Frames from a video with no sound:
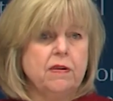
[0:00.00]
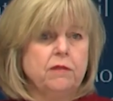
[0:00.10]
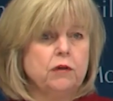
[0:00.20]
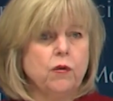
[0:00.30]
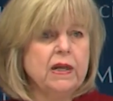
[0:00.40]
never
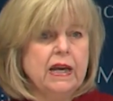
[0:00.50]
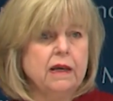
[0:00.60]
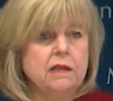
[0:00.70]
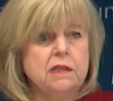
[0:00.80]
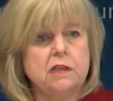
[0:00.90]
quite
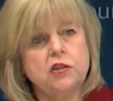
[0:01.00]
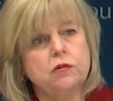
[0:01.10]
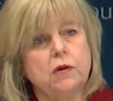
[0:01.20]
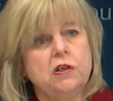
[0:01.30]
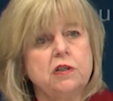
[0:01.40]
had this
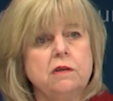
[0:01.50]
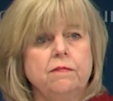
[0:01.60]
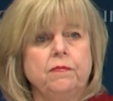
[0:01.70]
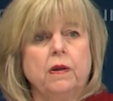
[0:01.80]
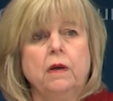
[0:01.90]
situation
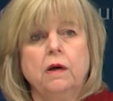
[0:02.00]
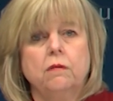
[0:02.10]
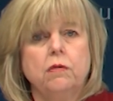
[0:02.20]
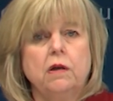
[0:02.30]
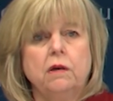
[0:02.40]

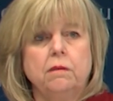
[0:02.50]
where